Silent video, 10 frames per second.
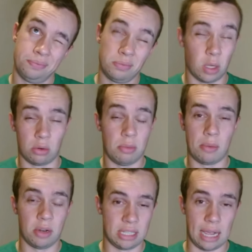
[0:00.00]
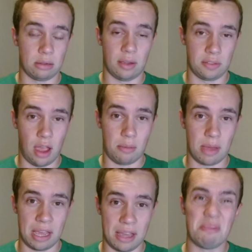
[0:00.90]
don't remember exactly off the top of
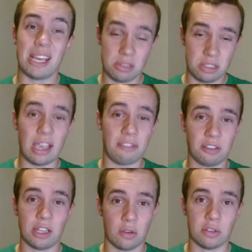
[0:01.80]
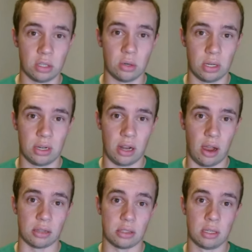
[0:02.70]
my head, it was definitely over 200
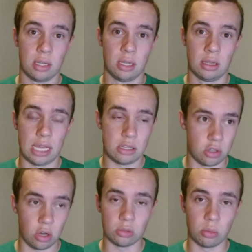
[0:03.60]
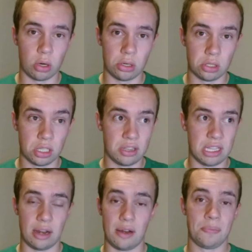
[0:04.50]
yards. They struggled more earlier in the
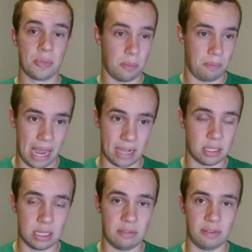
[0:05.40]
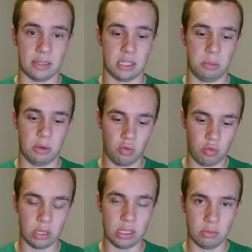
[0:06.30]
year. The passing defense has been
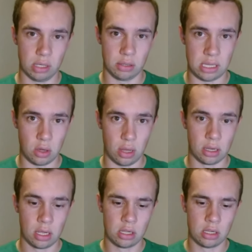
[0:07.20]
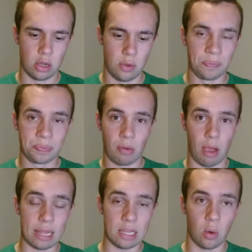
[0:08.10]
really, really good. So
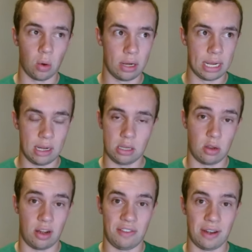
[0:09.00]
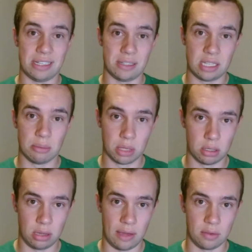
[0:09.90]
I think Oregon is on a very
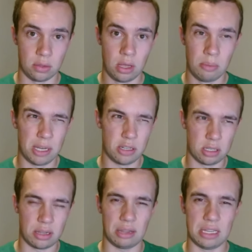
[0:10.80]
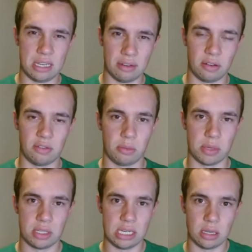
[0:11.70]
similar level, but just slightly different from
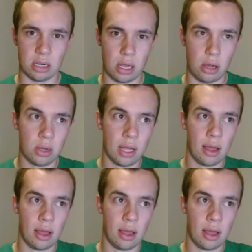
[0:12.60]
a season ago.